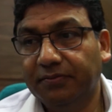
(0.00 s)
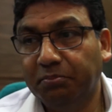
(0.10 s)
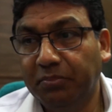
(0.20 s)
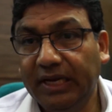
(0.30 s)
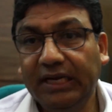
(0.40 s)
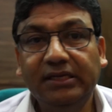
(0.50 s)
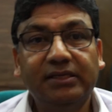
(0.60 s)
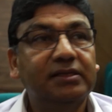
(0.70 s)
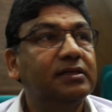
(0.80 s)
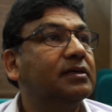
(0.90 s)

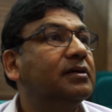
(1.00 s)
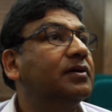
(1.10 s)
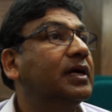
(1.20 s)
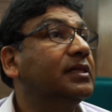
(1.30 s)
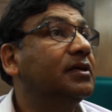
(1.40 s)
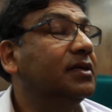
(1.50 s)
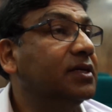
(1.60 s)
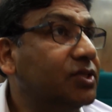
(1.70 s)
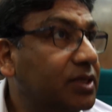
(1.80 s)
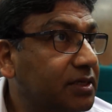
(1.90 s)
meat or other
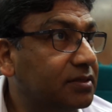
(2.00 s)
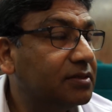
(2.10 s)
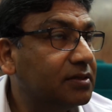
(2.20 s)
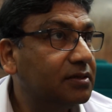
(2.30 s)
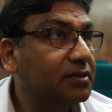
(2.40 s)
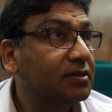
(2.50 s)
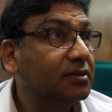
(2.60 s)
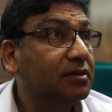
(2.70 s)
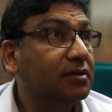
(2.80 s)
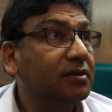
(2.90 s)
dishes,
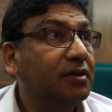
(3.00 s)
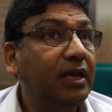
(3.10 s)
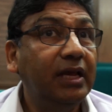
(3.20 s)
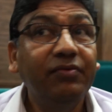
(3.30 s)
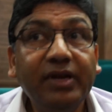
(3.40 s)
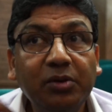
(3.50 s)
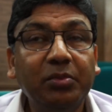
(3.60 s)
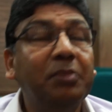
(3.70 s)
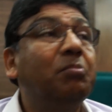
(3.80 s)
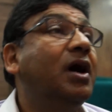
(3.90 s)
even in
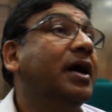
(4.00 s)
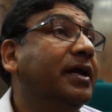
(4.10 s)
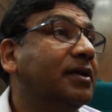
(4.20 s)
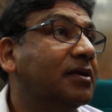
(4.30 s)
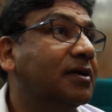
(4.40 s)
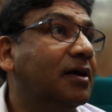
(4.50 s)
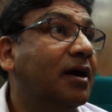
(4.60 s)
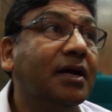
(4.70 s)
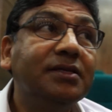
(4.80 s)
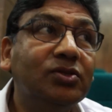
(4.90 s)
my mind,
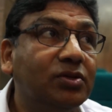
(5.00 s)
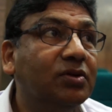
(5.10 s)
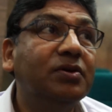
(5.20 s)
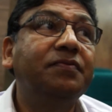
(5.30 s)
I should not